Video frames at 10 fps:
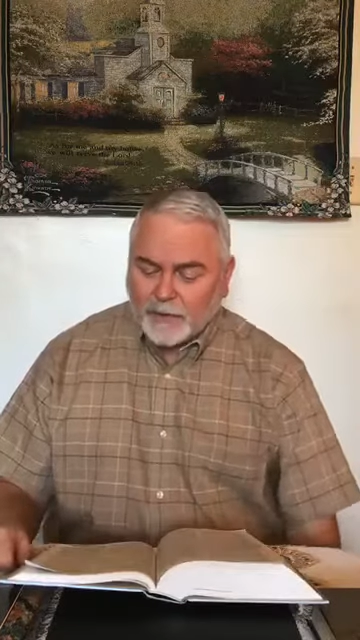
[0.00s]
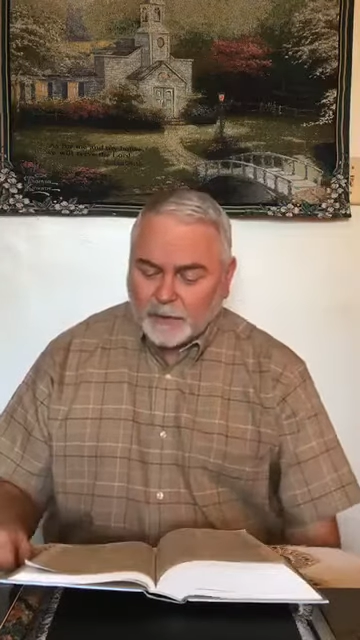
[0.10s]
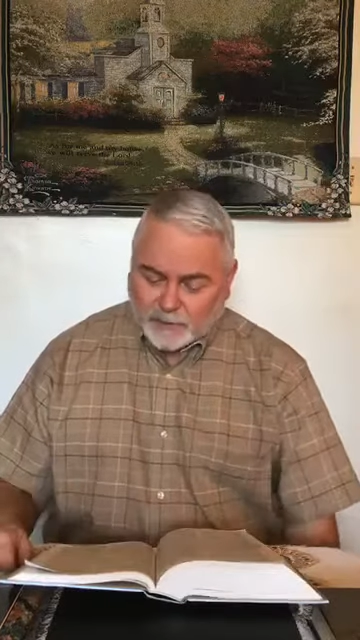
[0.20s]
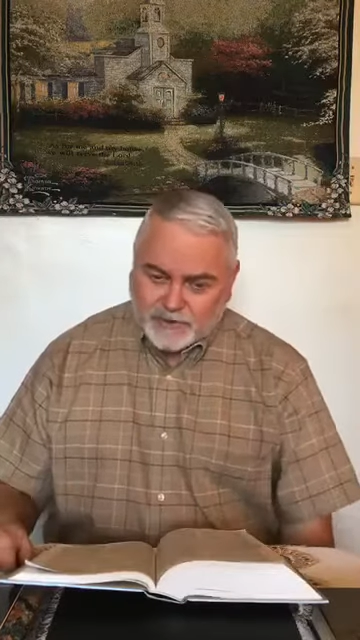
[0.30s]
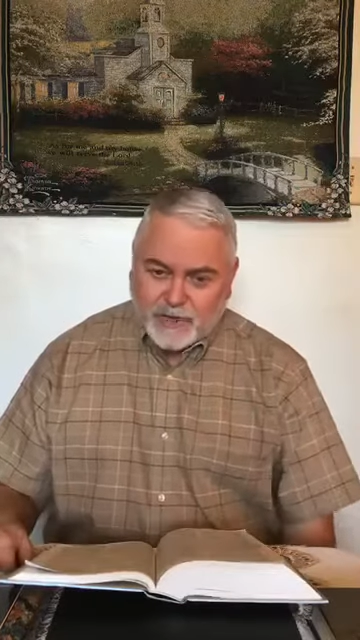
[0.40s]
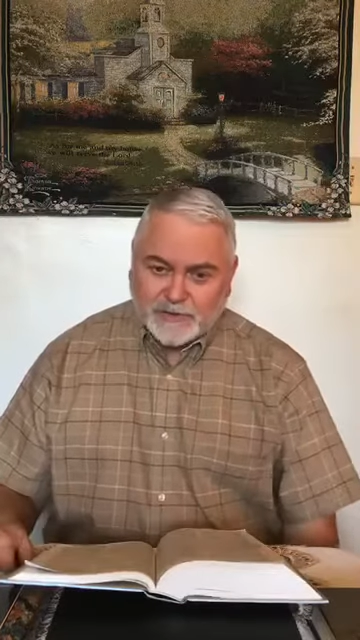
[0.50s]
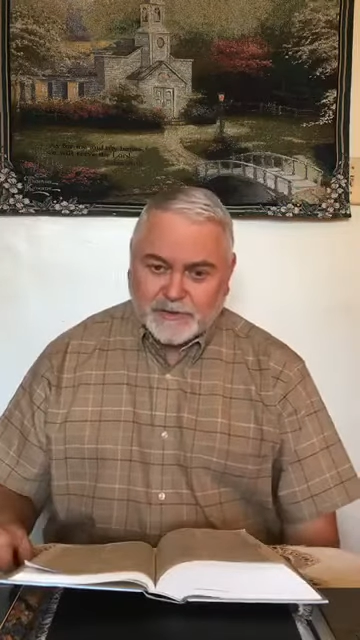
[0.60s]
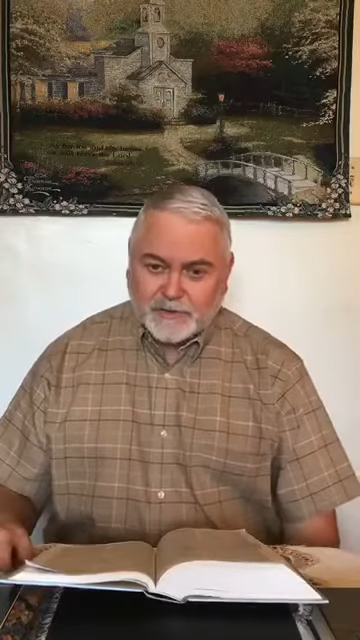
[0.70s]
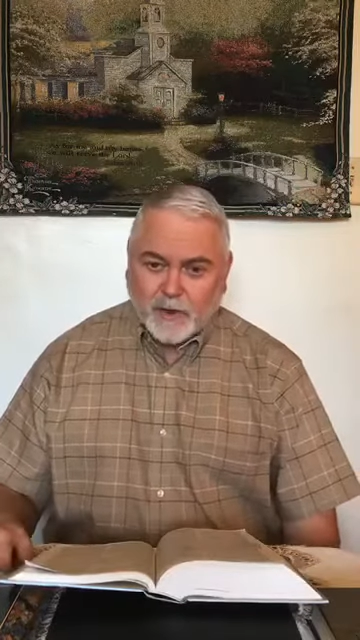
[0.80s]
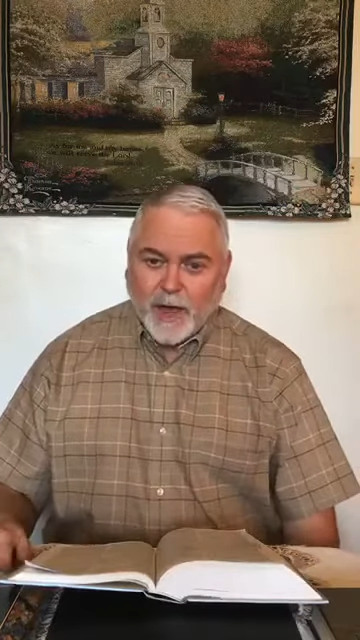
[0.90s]
was Jesus
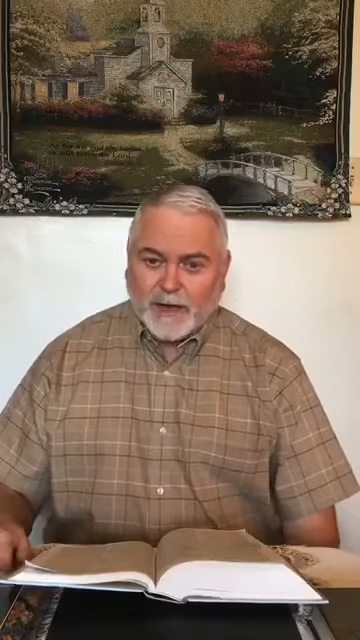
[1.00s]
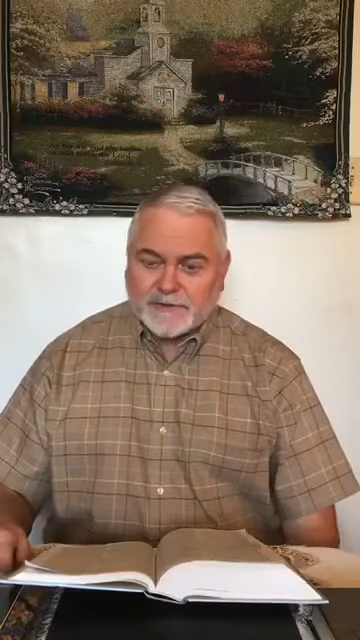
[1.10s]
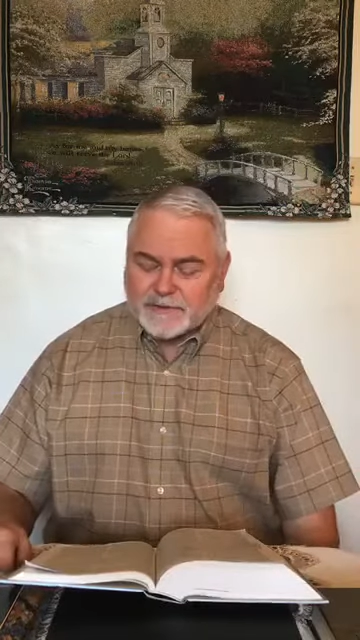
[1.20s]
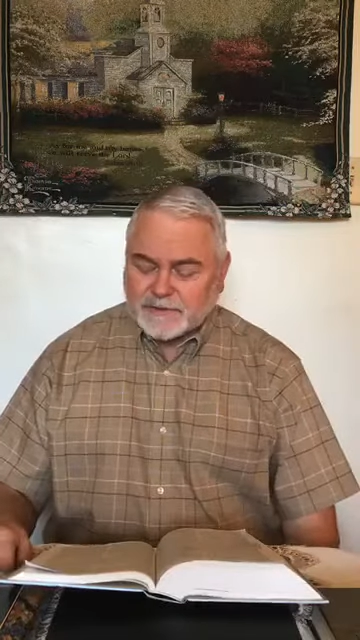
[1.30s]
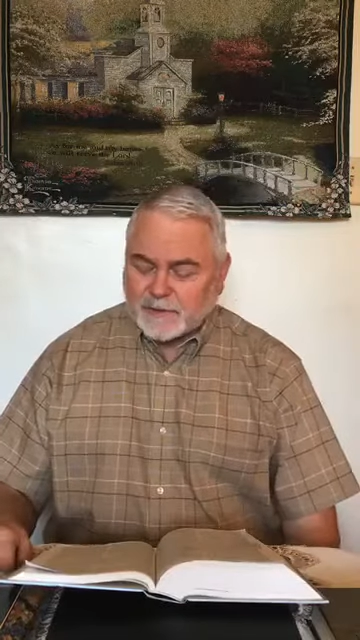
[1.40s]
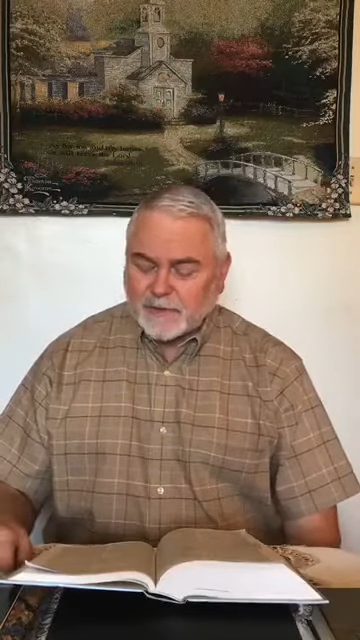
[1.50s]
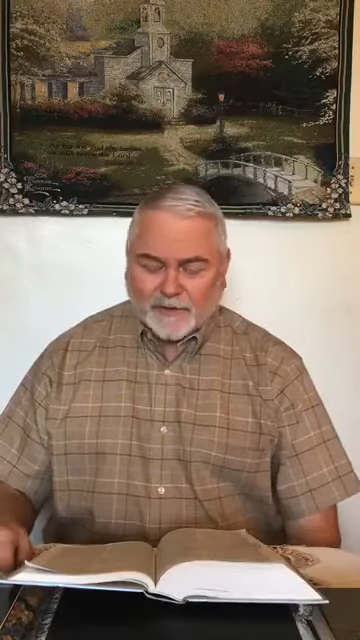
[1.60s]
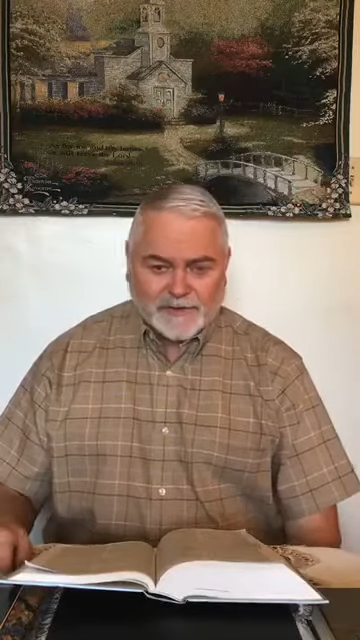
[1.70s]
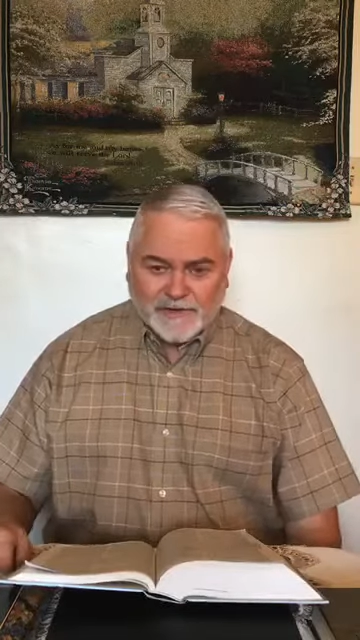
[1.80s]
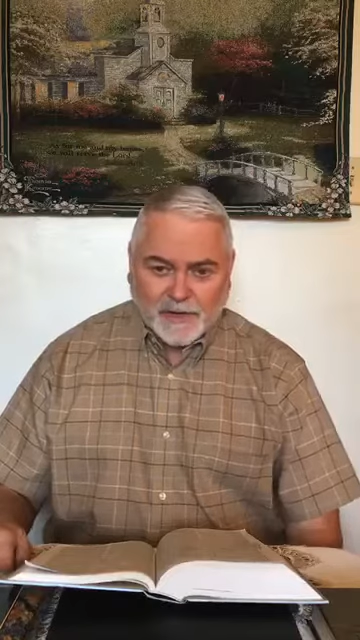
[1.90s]
Christ, the
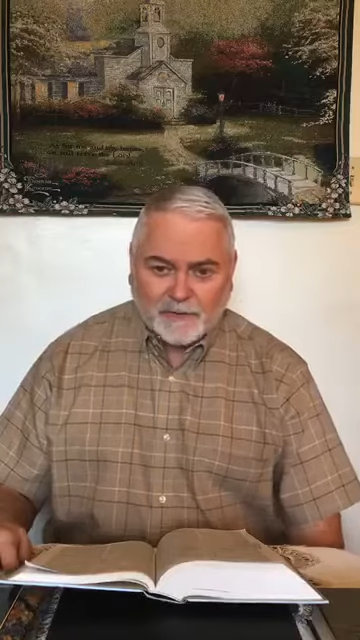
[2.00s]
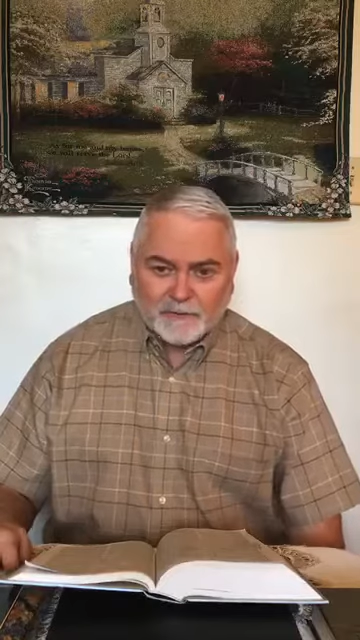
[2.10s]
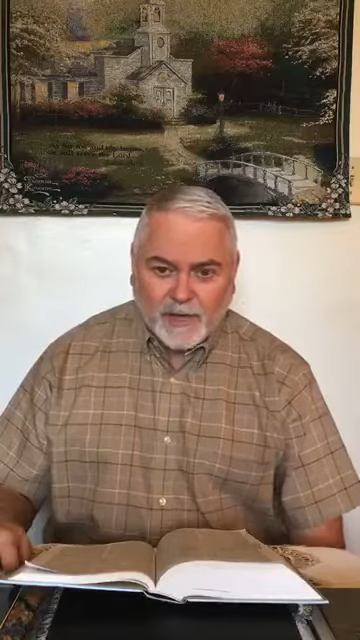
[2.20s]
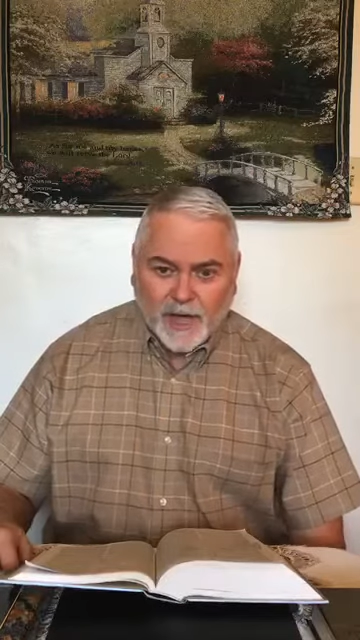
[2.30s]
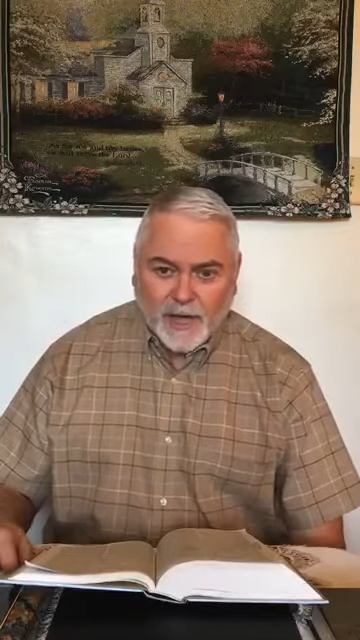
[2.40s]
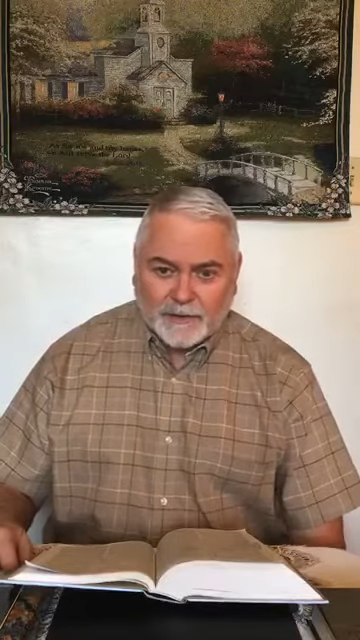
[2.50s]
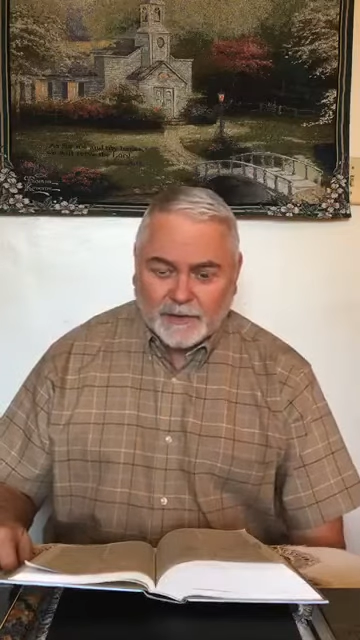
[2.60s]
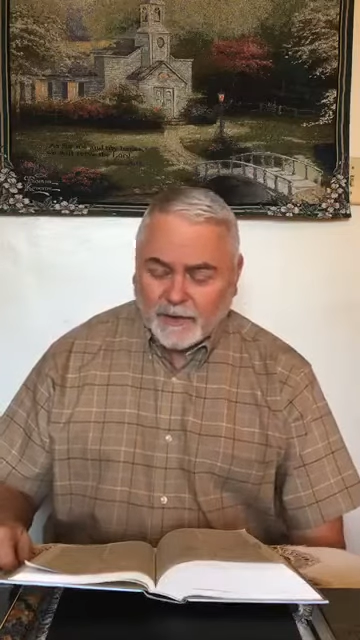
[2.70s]
Son of God,